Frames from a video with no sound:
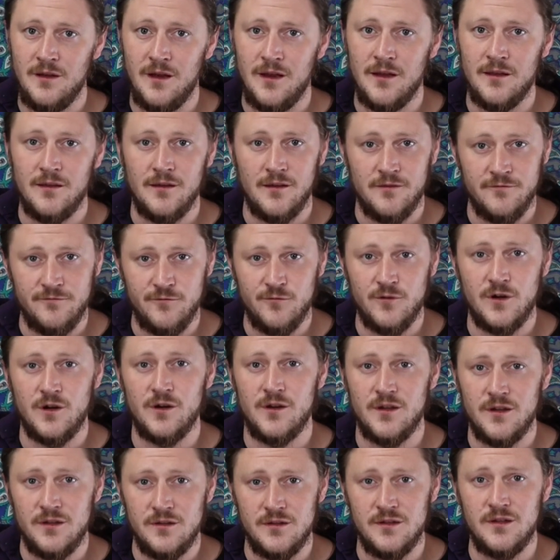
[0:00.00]
I look
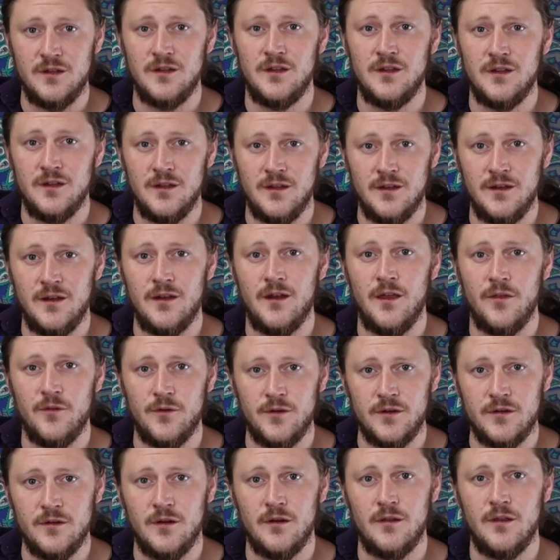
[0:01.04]
forward to seeing you in another
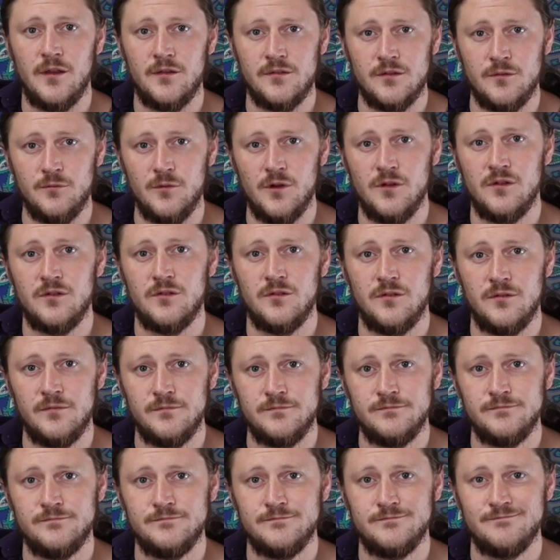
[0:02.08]
guitar lesson real soon.
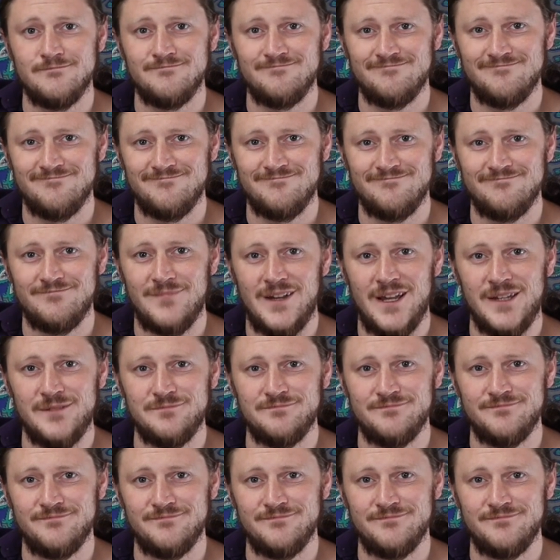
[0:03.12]
Bye.